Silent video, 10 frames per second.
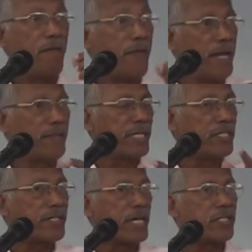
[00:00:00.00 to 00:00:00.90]
faith
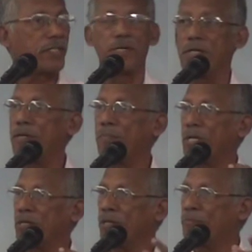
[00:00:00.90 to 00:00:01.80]
is tested
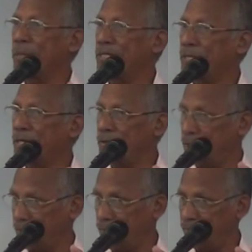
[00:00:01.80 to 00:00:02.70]
because of
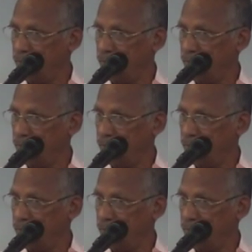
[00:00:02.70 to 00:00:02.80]
persecution.